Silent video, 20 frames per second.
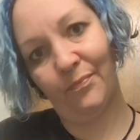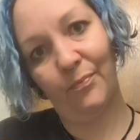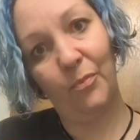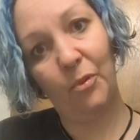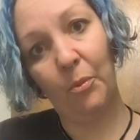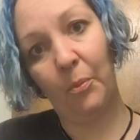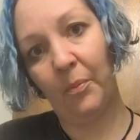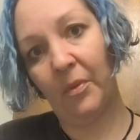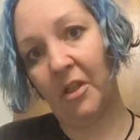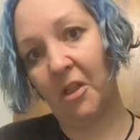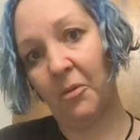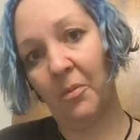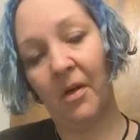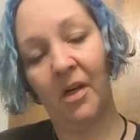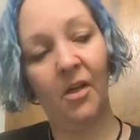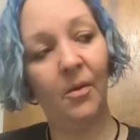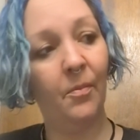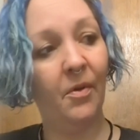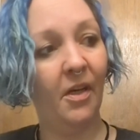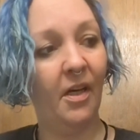Boom, bitty,
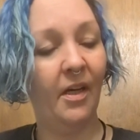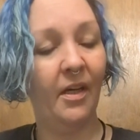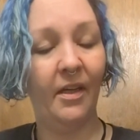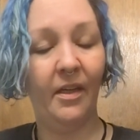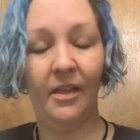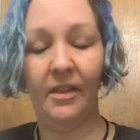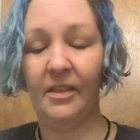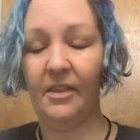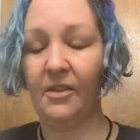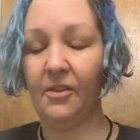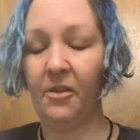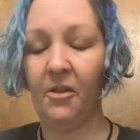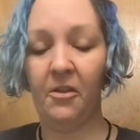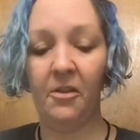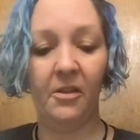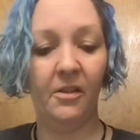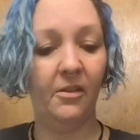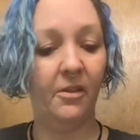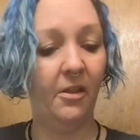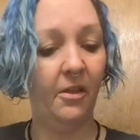bye-bye. I ain't
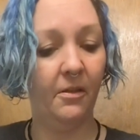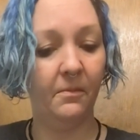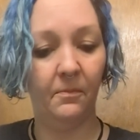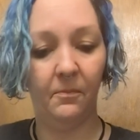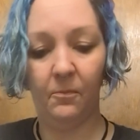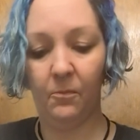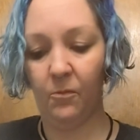talking, no.